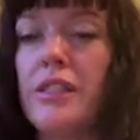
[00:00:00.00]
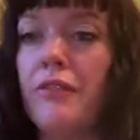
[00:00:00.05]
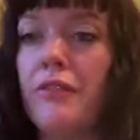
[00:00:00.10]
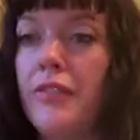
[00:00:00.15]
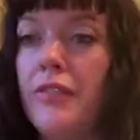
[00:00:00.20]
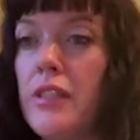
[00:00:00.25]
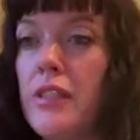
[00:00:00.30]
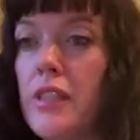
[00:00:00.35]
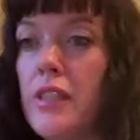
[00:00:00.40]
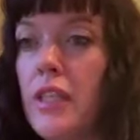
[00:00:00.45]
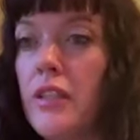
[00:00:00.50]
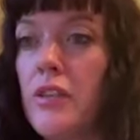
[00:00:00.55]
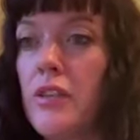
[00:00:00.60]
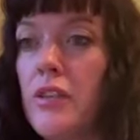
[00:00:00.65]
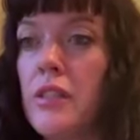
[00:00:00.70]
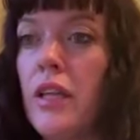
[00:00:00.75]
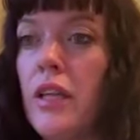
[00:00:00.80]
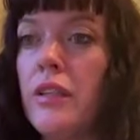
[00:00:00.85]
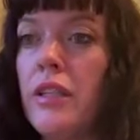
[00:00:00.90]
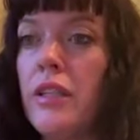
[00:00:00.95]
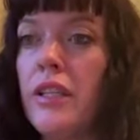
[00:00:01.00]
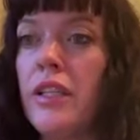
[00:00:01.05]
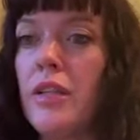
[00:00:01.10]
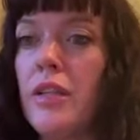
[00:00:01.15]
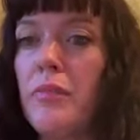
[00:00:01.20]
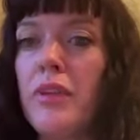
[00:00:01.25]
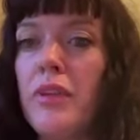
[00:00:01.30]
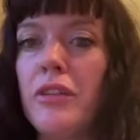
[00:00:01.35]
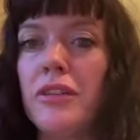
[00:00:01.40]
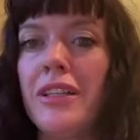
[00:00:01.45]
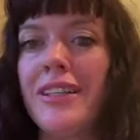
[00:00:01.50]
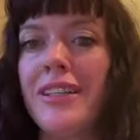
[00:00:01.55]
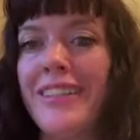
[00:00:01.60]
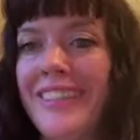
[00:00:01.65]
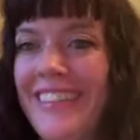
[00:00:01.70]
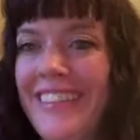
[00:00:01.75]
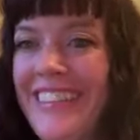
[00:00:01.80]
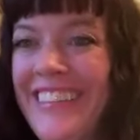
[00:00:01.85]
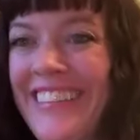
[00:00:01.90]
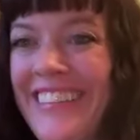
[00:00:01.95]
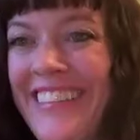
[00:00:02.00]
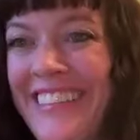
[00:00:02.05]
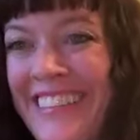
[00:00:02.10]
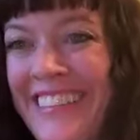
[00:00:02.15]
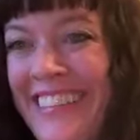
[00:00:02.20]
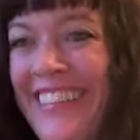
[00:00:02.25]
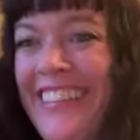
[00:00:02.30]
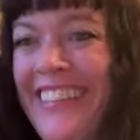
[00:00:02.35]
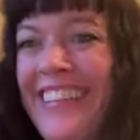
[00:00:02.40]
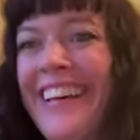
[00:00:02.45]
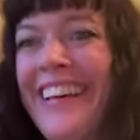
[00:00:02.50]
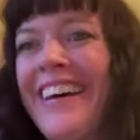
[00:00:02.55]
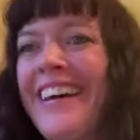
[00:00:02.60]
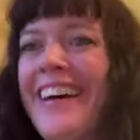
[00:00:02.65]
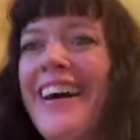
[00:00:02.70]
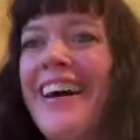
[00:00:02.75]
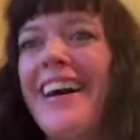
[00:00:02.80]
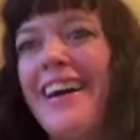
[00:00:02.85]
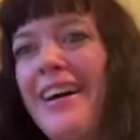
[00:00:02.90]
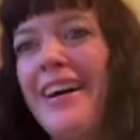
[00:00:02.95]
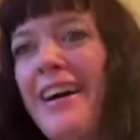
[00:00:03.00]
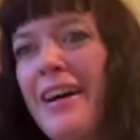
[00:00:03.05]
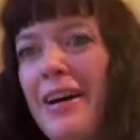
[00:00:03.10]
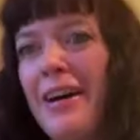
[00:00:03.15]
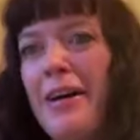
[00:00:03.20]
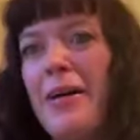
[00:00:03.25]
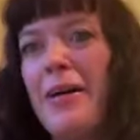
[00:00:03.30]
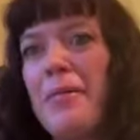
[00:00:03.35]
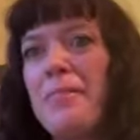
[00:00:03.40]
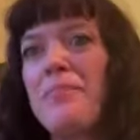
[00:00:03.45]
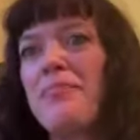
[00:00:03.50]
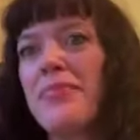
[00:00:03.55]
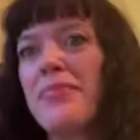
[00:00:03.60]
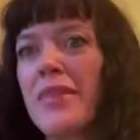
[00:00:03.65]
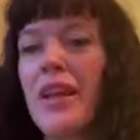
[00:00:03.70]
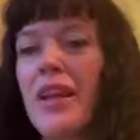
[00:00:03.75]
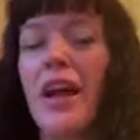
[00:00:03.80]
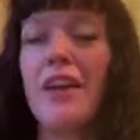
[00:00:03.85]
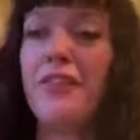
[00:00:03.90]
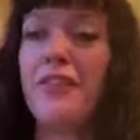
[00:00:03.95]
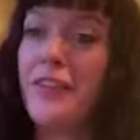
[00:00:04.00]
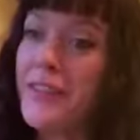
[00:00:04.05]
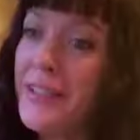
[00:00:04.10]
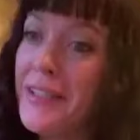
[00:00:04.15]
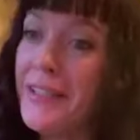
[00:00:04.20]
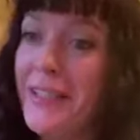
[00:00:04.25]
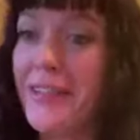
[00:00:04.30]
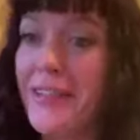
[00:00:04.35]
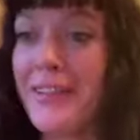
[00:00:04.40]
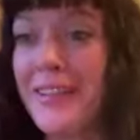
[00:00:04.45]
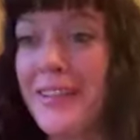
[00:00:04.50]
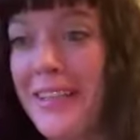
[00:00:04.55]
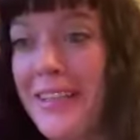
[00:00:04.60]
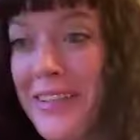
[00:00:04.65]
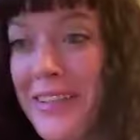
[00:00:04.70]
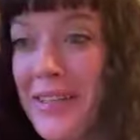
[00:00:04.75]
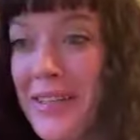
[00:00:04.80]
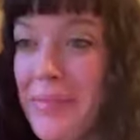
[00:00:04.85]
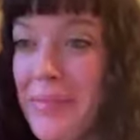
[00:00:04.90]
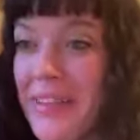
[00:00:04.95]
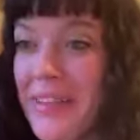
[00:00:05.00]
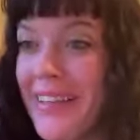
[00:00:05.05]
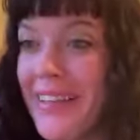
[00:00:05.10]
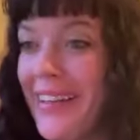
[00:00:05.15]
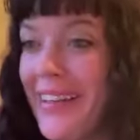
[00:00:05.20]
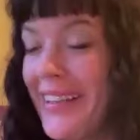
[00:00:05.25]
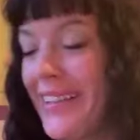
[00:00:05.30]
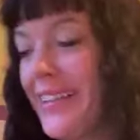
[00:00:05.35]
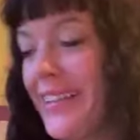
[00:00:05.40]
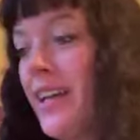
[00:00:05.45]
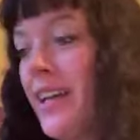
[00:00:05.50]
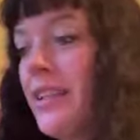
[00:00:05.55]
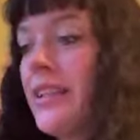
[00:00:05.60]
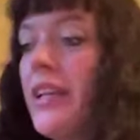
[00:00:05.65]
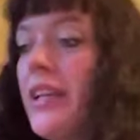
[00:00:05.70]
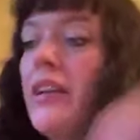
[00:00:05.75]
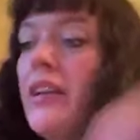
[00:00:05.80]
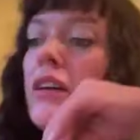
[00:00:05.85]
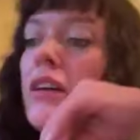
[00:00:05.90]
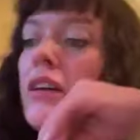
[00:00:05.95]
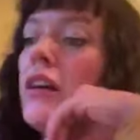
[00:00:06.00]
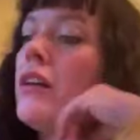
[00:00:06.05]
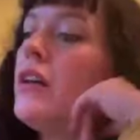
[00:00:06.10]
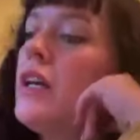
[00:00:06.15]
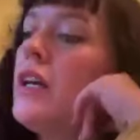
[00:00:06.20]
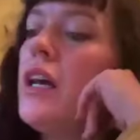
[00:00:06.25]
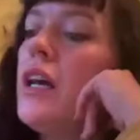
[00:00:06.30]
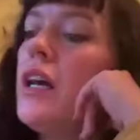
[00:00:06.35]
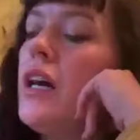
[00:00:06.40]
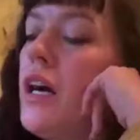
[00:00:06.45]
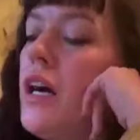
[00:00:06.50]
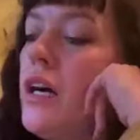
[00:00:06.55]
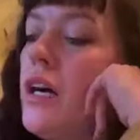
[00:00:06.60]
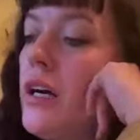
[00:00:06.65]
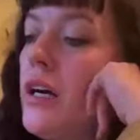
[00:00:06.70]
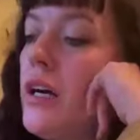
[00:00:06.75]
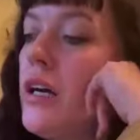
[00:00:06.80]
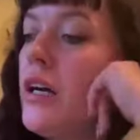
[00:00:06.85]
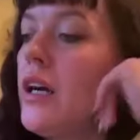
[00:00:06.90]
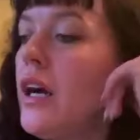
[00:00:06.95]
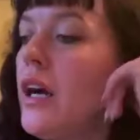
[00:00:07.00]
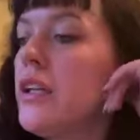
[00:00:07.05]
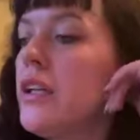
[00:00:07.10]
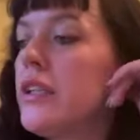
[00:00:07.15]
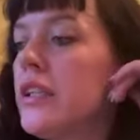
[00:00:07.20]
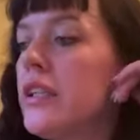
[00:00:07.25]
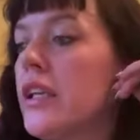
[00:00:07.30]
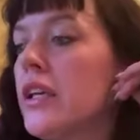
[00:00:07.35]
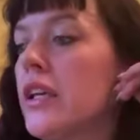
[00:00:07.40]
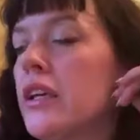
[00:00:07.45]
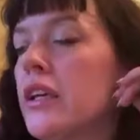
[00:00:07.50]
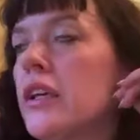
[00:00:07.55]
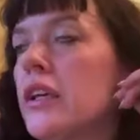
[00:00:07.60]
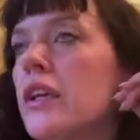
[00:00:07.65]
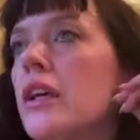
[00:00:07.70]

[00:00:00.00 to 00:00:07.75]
feels like there's nothing in the middle. I feel it here and here, but not there. I think,